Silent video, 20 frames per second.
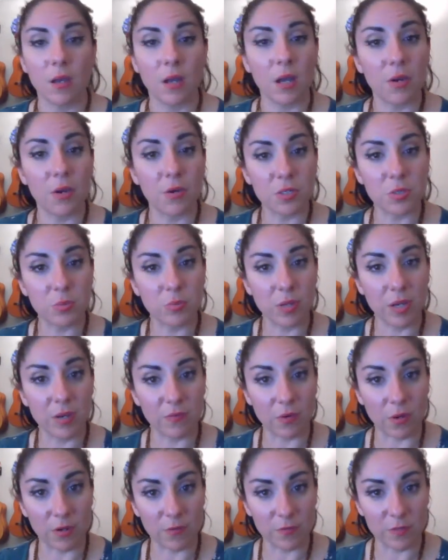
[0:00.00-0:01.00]
I also
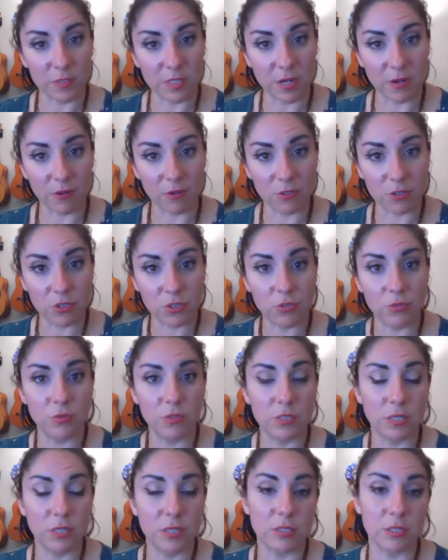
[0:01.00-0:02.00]
have office hours
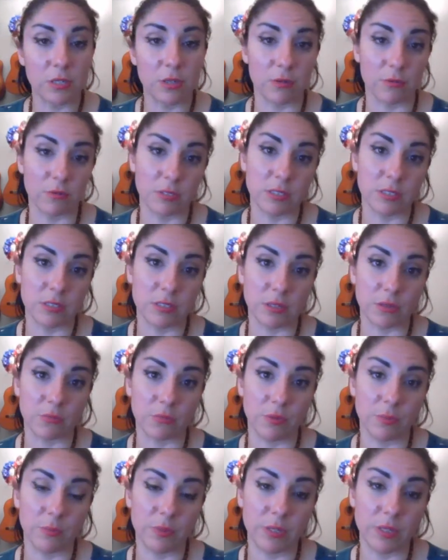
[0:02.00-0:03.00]
Tuesdays and Thursdays at
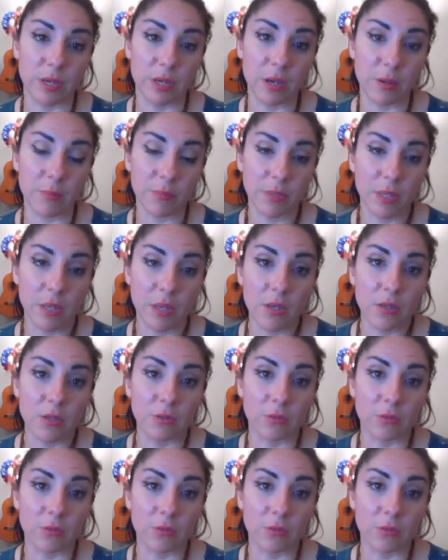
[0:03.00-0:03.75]
3 p.m.